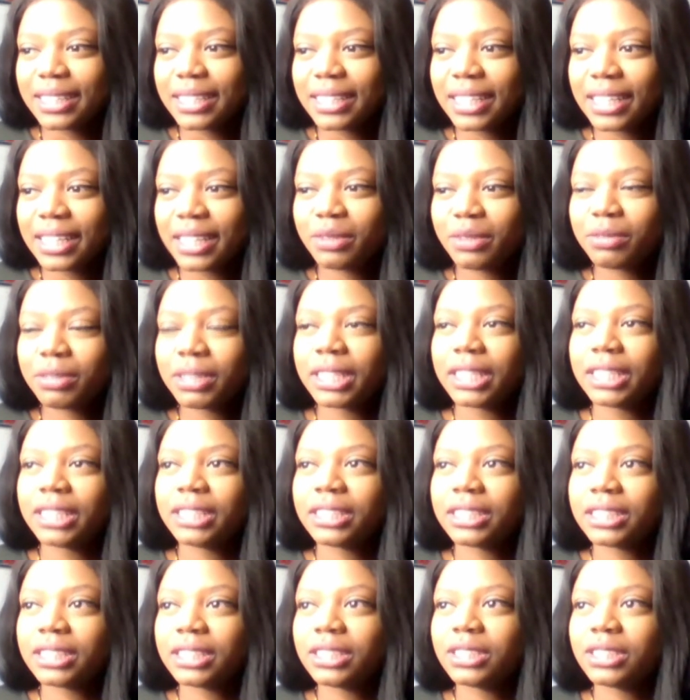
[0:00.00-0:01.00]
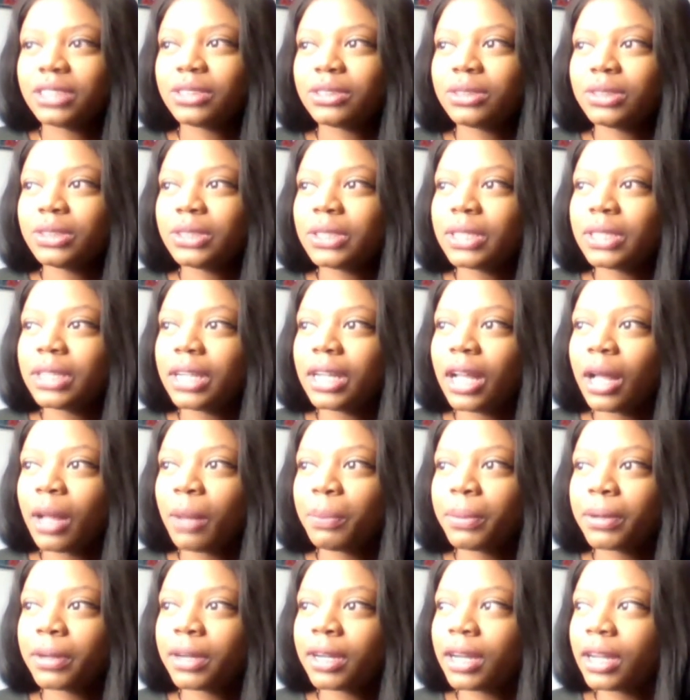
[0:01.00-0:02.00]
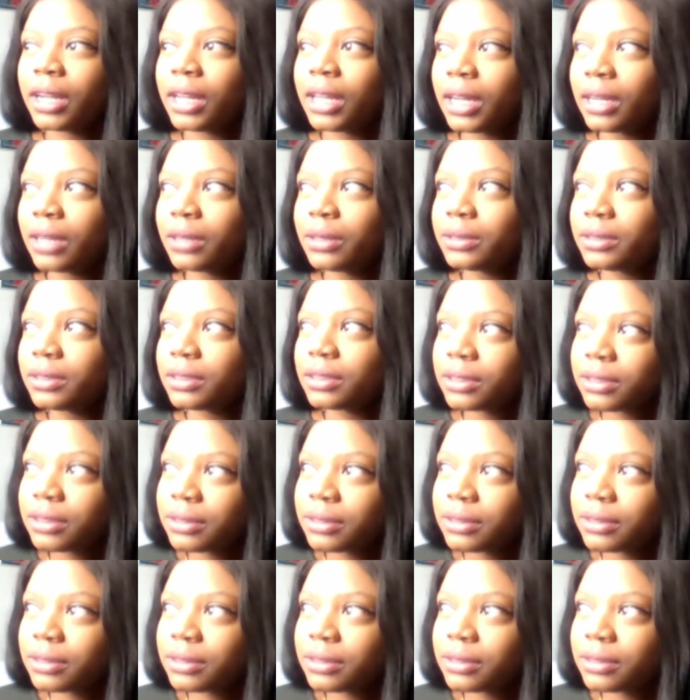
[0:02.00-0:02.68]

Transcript: In relation to help a girl out,